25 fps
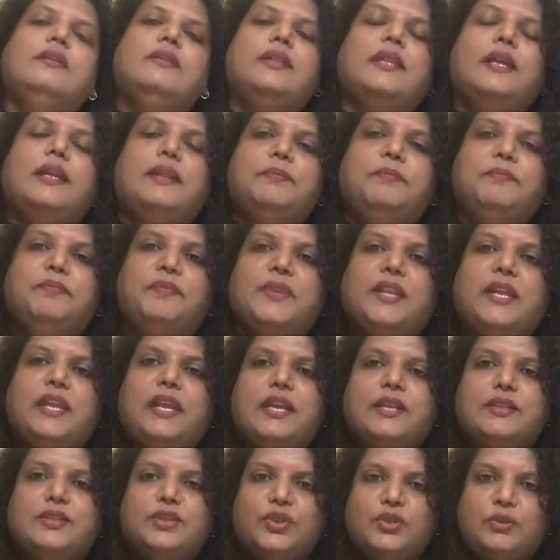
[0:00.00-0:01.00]
then
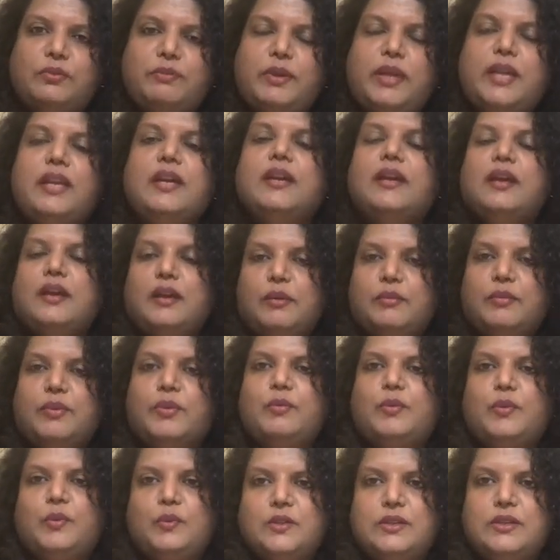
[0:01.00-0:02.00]
X should be
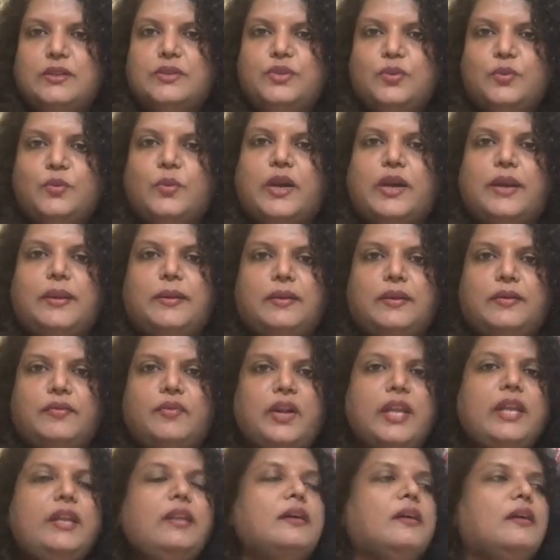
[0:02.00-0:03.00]
proportional to Y,
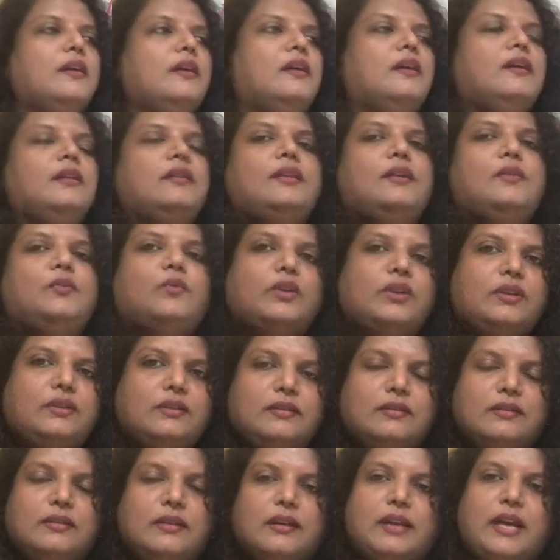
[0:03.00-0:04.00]
right? Then what
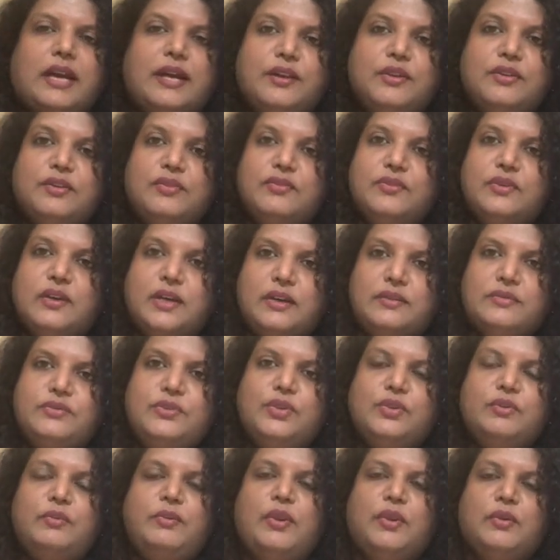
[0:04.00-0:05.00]
kind of graph
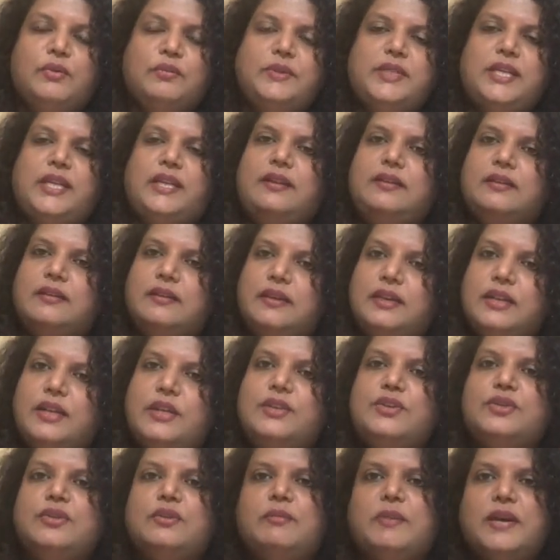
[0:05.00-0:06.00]
should be obtained?
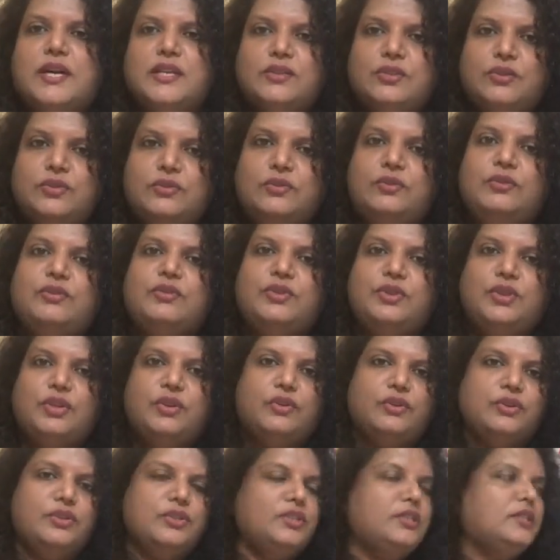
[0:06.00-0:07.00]
It should pass through the
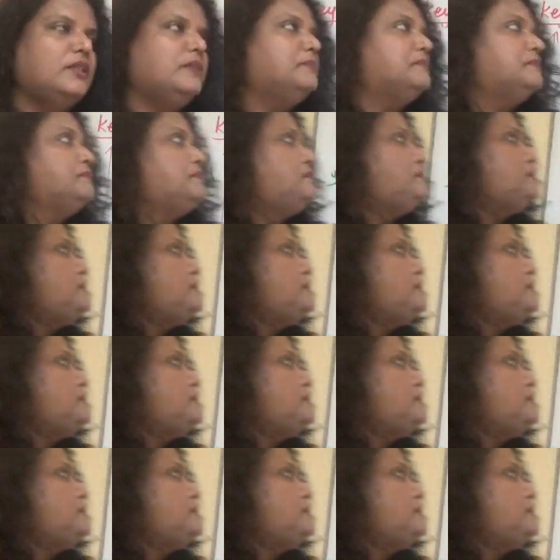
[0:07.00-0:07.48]
origin